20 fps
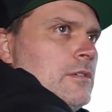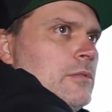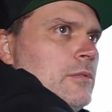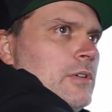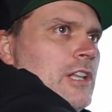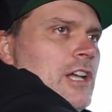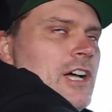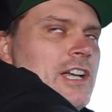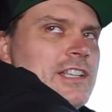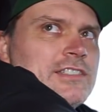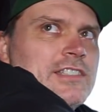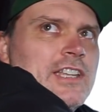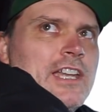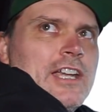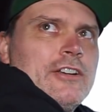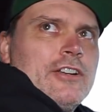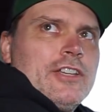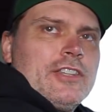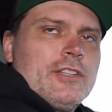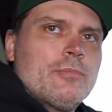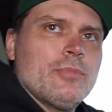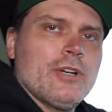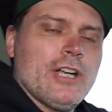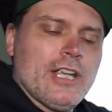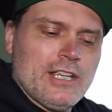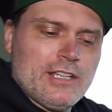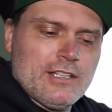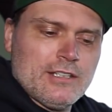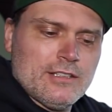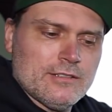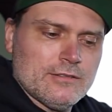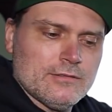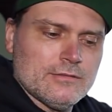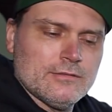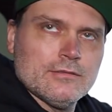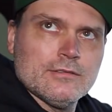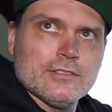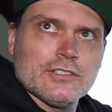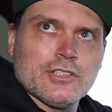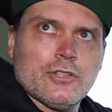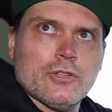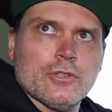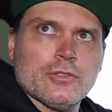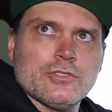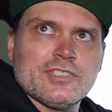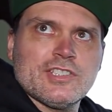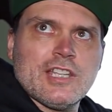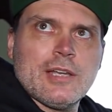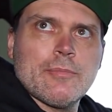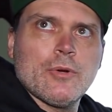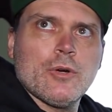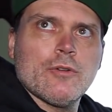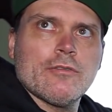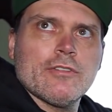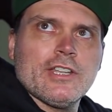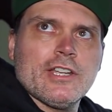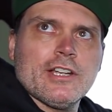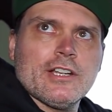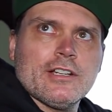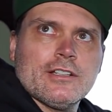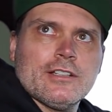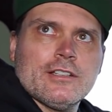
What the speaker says: we lost air on the brake, so don't step over there.